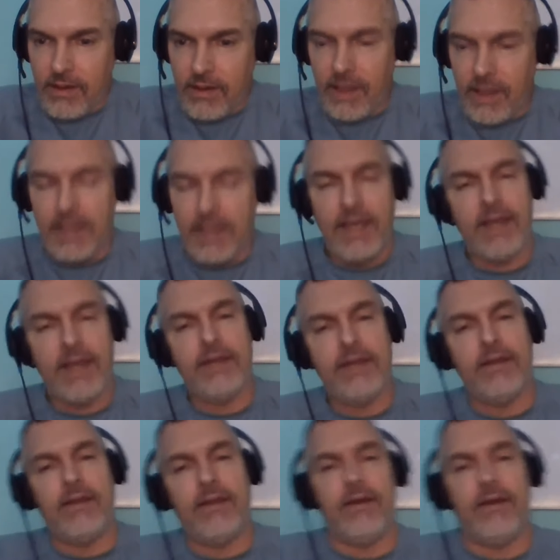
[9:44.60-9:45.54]
Again,
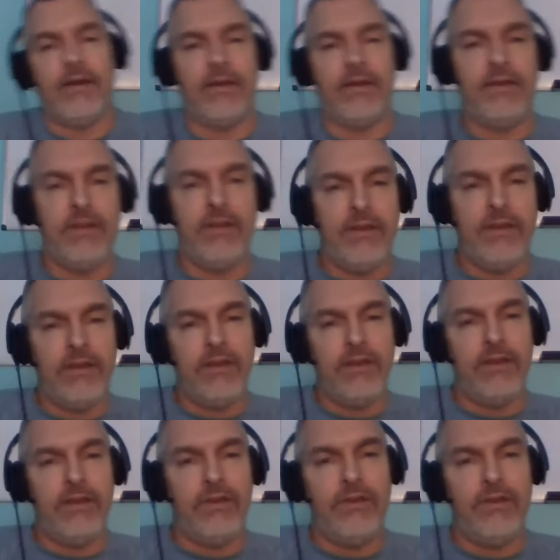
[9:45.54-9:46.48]
uh,
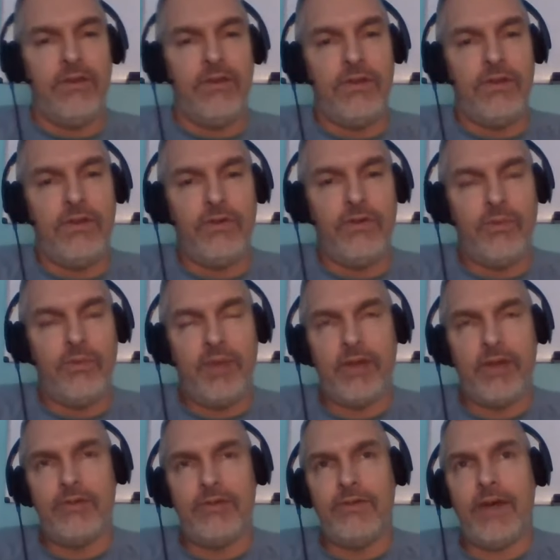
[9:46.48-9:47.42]
you
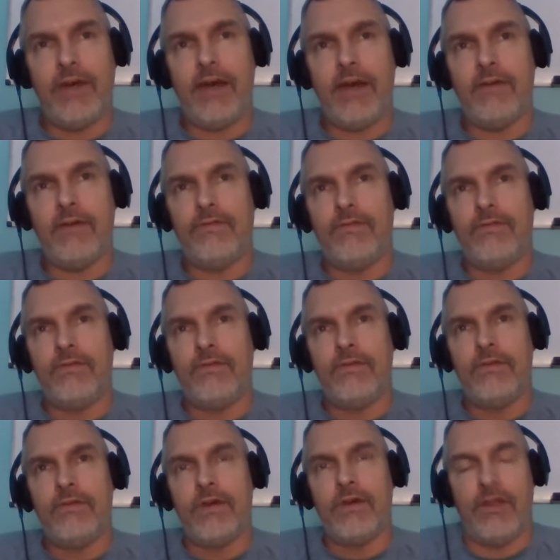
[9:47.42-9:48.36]
appear to have
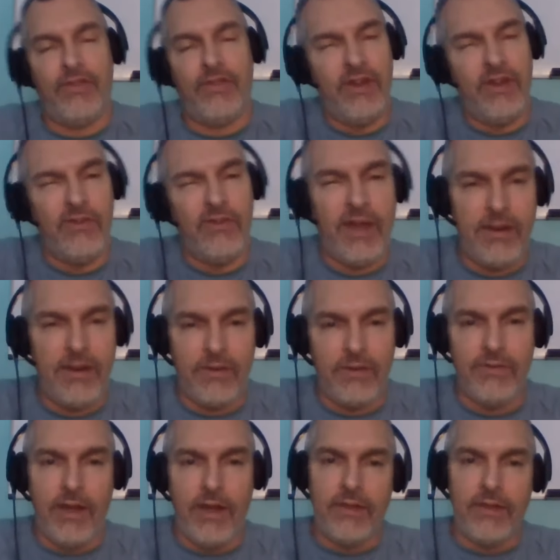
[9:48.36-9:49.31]
a theoretical
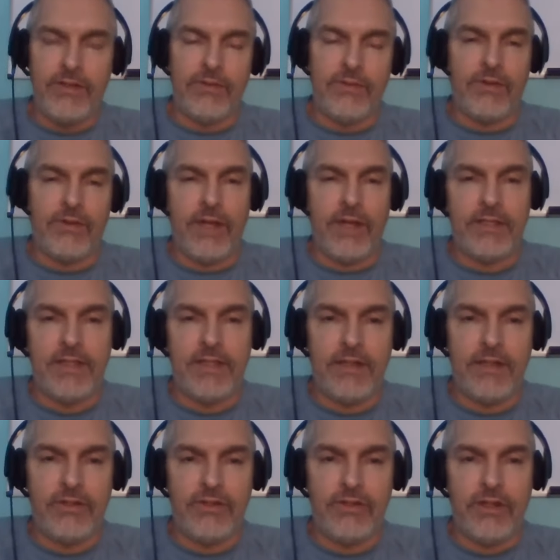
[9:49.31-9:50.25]
knowledge of correct
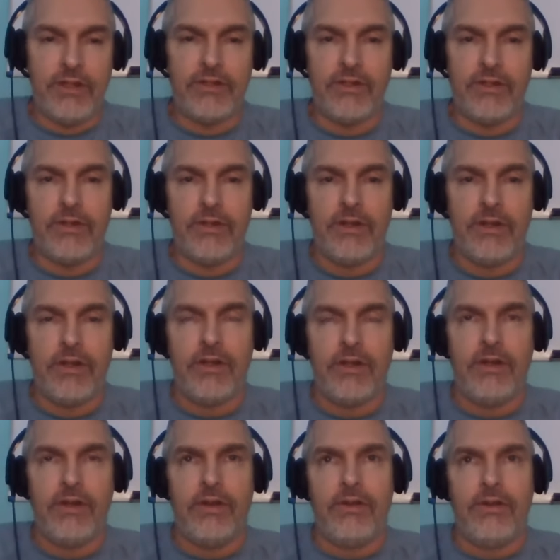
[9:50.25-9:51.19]
sentence structure.
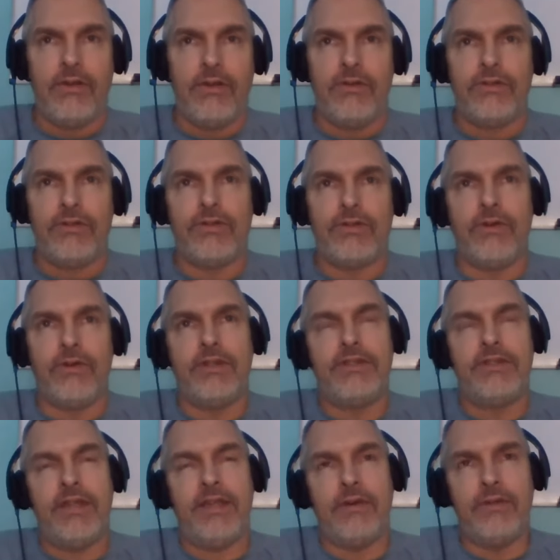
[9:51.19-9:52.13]
So
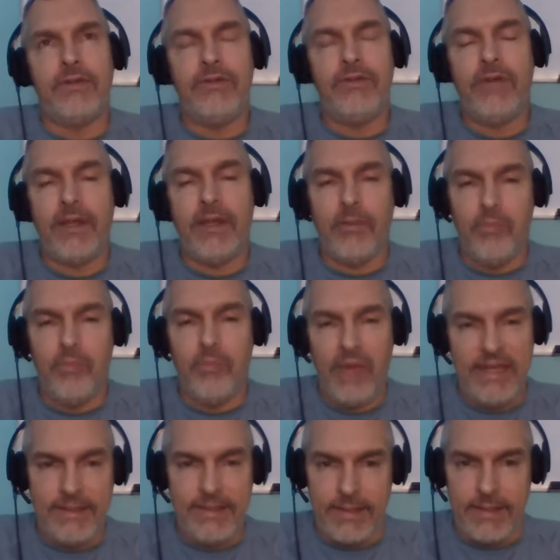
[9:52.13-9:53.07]
until you get a
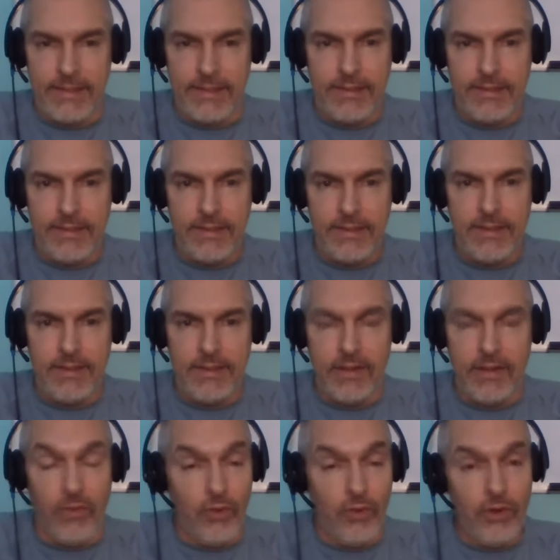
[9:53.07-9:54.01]
basis,
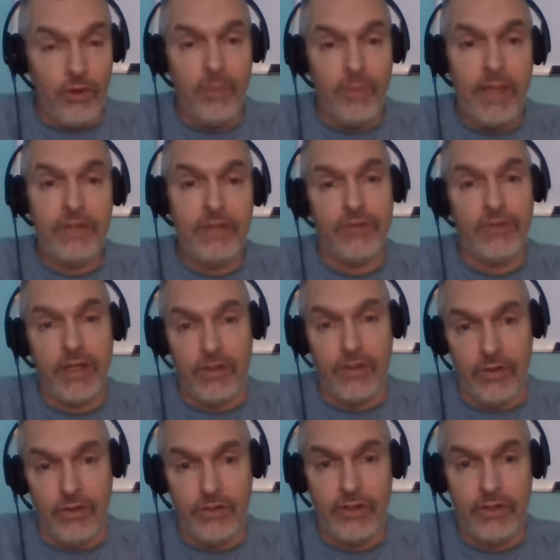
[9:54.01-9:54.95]
a rudimentary
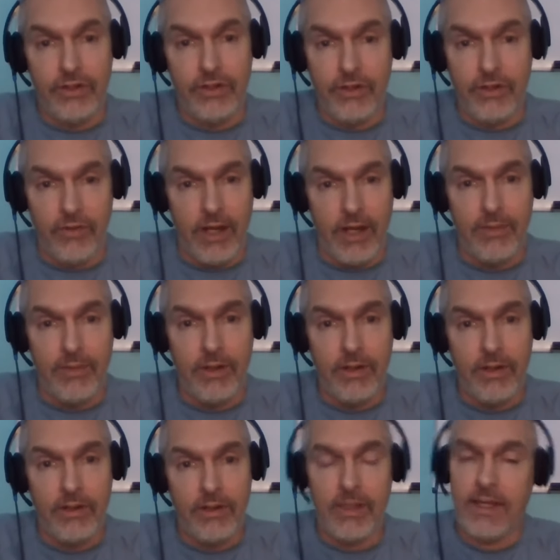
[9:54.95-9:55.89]
closure on the
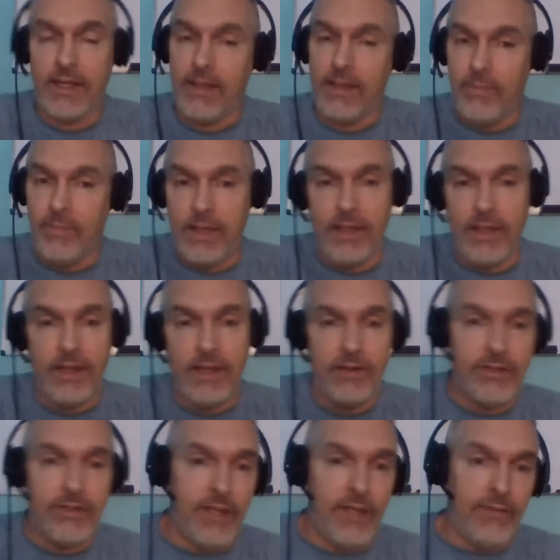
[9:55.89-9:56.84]
grammar, like a
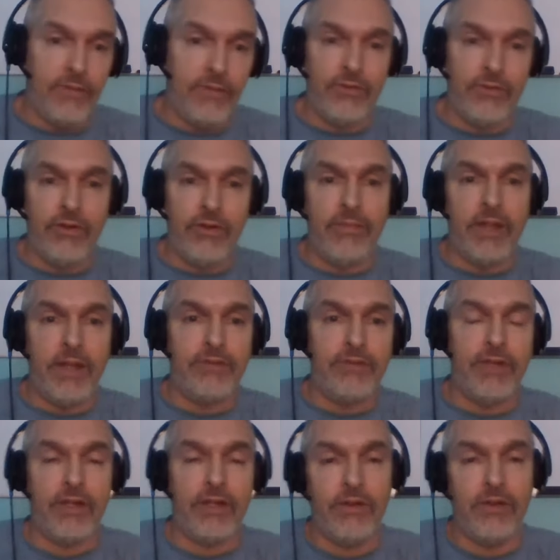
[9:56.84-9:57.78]
beginner's level
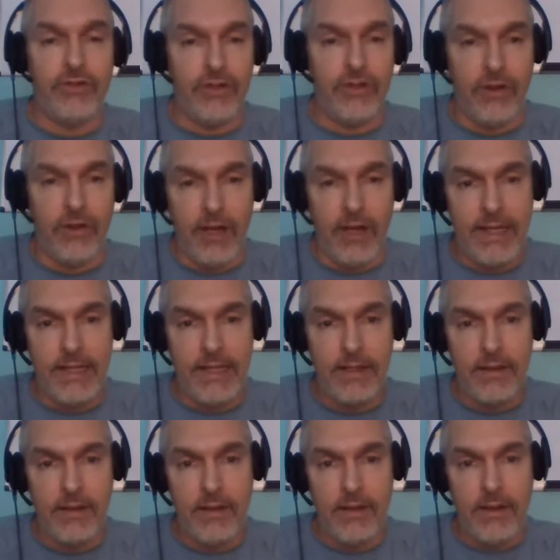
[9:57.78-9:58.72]
rudimentary closure on it,
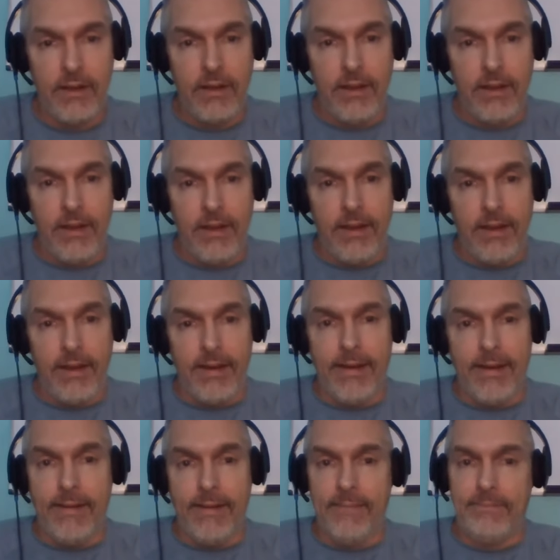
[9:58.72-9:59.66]

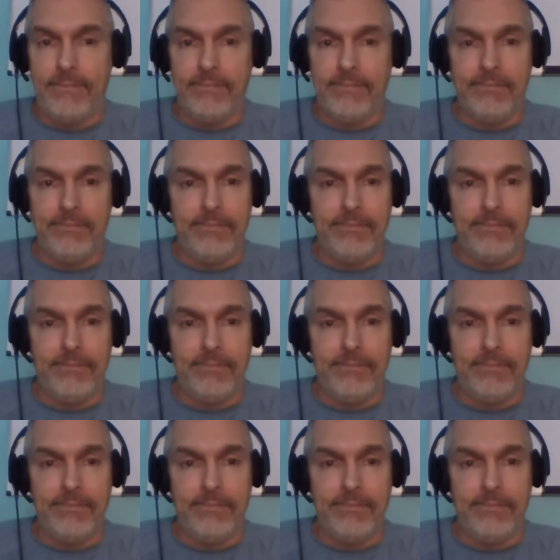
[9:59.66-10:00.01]
um,